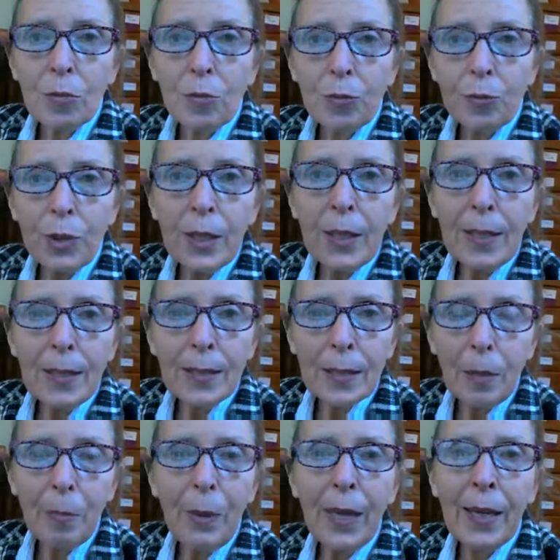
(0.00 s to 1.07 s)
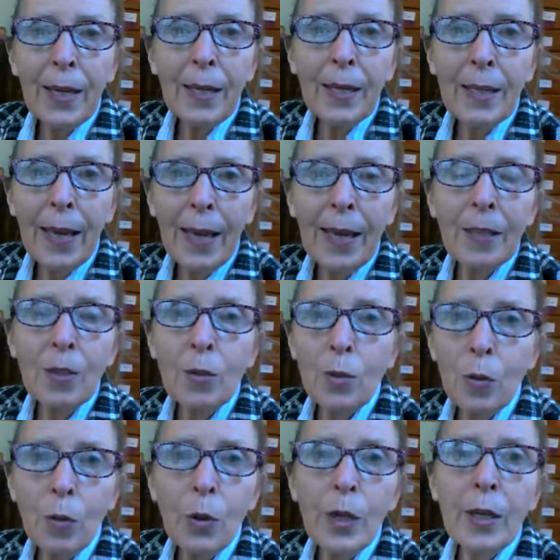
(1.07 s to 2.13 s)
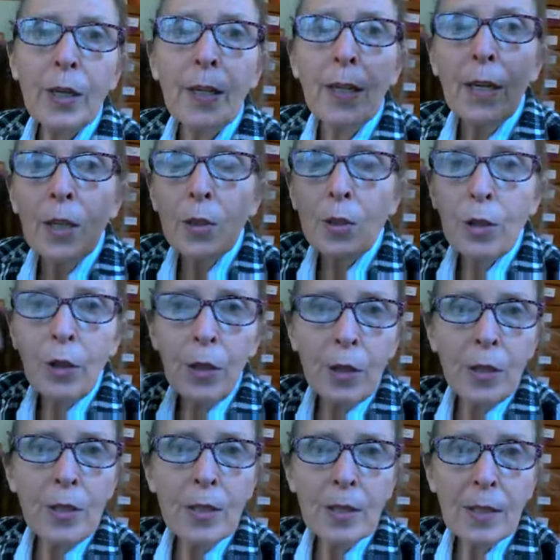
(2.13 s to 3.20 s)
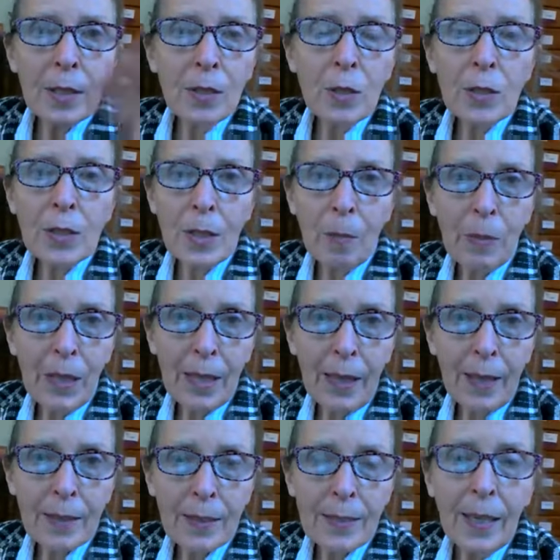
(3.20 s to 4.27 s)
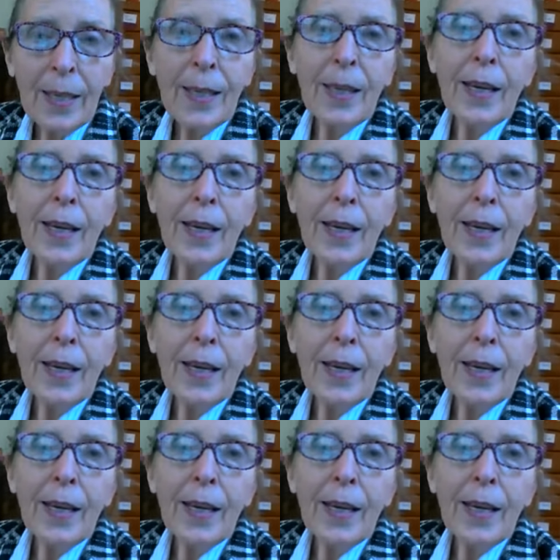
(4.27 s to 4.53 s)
reads the pain and or turns it into something else.